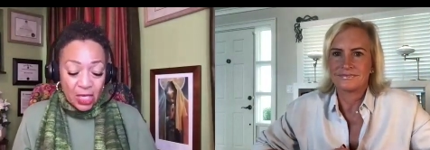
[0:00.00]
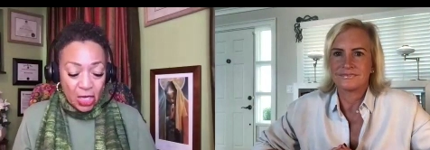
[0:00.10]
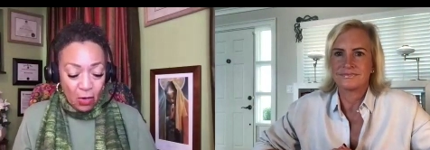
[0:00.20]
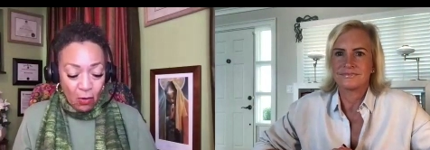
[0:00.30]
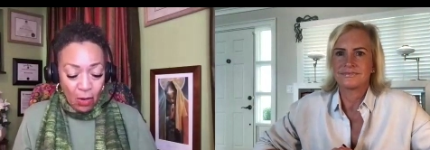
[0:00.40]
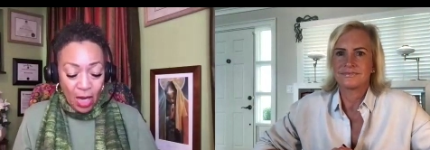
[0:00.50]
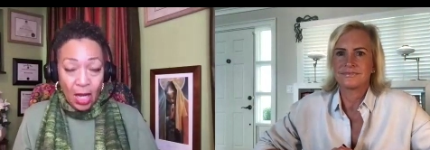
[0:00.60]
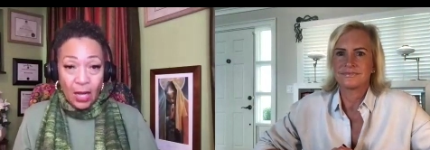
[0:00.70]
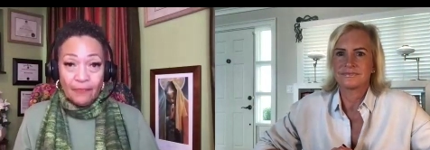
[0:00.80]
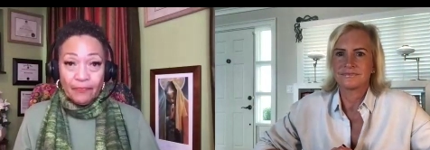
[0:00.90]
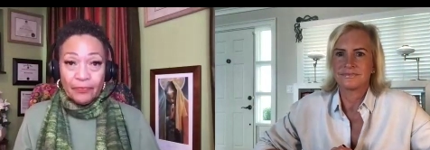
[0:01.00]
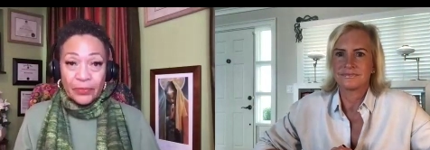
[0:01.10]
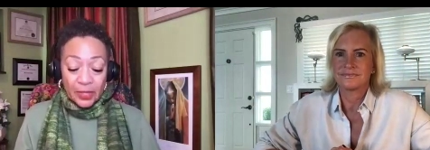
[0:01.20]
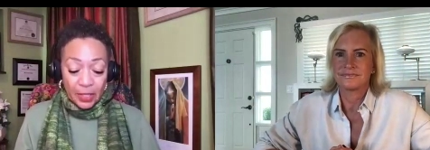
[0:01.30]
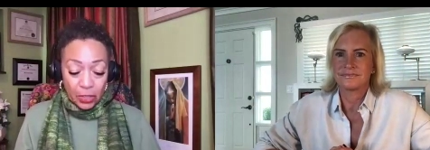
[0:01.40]
Speaker 1: You know, um,
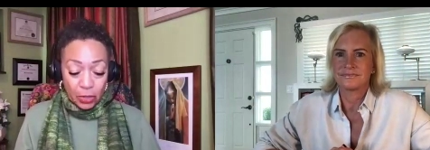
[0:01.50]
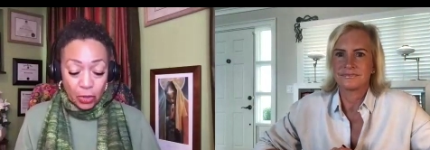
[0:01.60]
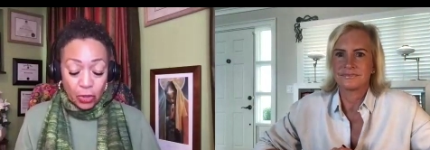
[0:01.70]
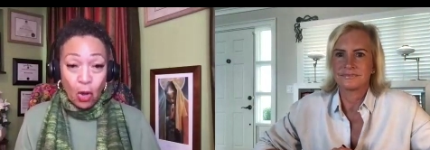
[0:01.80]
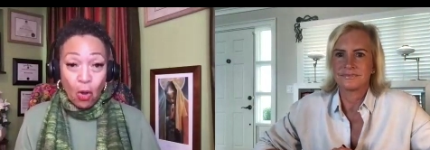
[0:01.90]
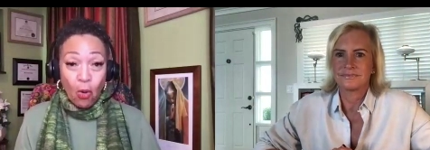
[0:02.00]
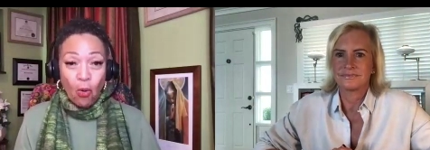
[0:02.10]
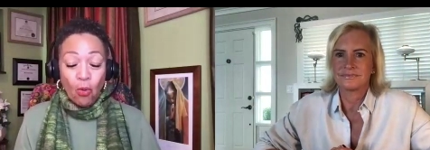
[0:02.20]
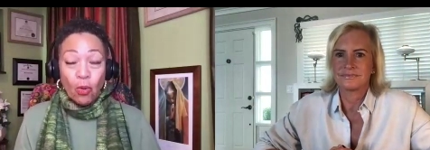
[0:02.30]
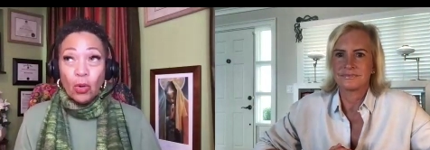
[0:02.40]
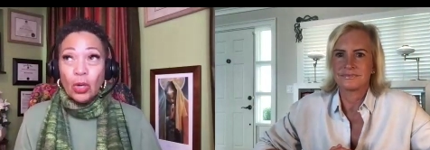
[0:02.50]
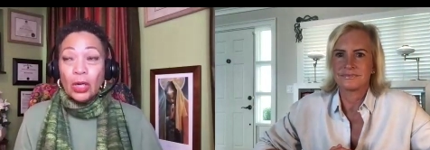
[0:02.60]
so